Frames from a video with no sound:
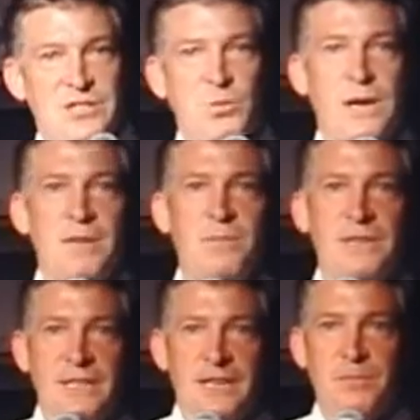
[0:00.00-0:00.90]
20
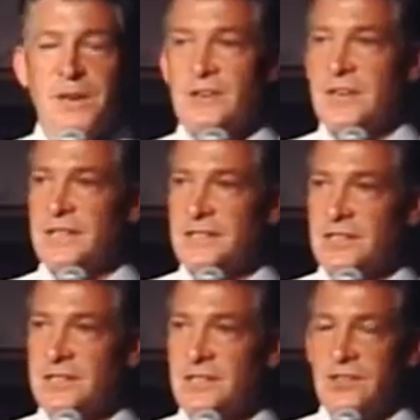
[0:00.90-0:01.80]
million Americans
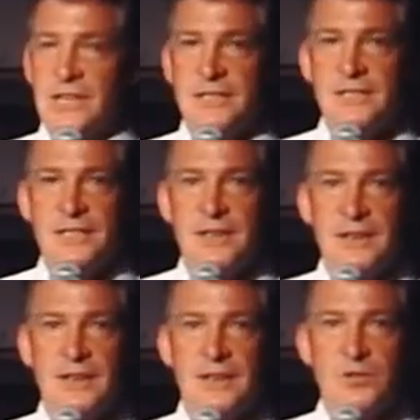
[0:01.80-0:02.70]
in the streets.
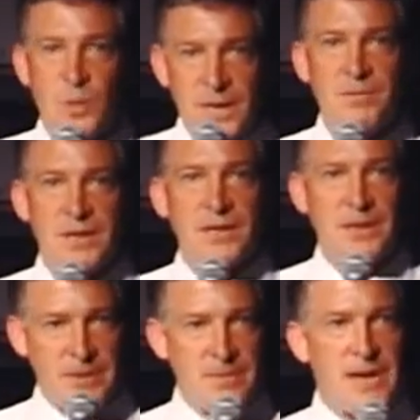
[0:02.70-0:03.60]
20
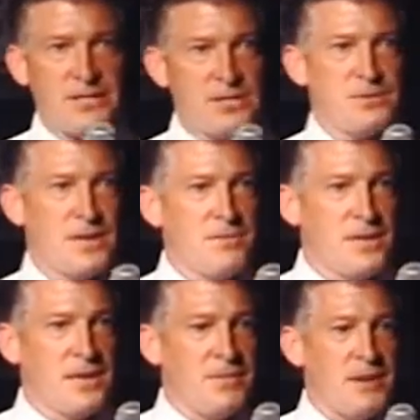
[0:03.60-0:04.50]
million, I mean, imagine 20
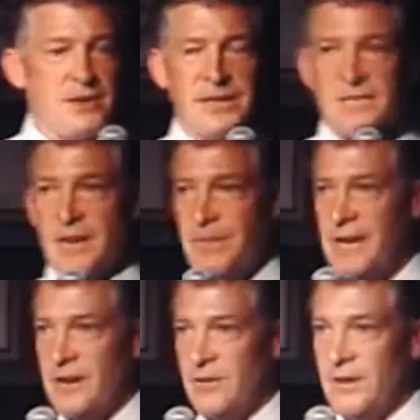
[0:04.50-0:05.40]
million Americans coming
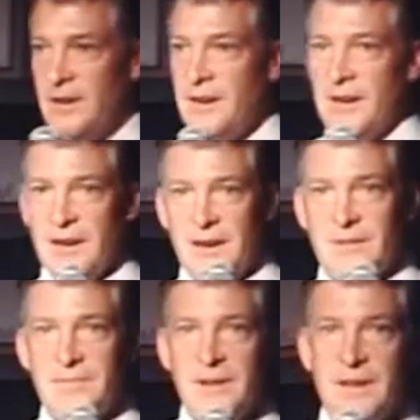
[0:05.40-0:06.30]
out
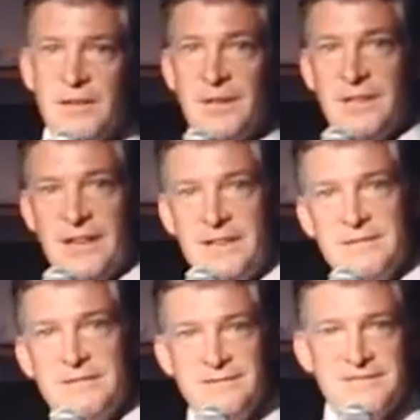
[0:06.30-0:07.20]
with
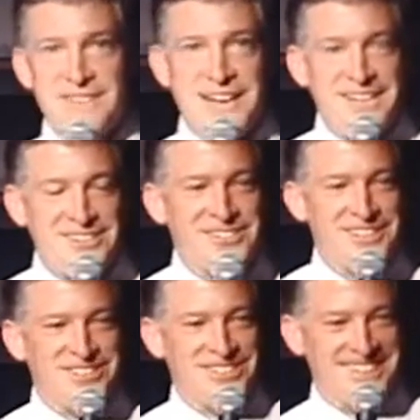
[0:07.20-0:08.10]
a tighter
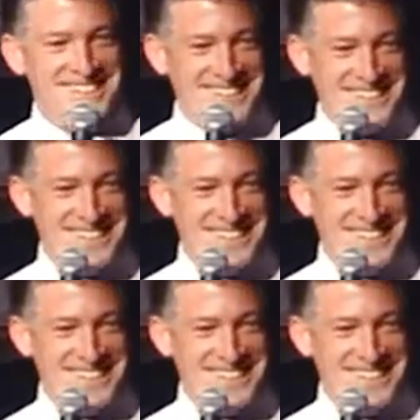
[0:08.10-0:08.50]
slogan than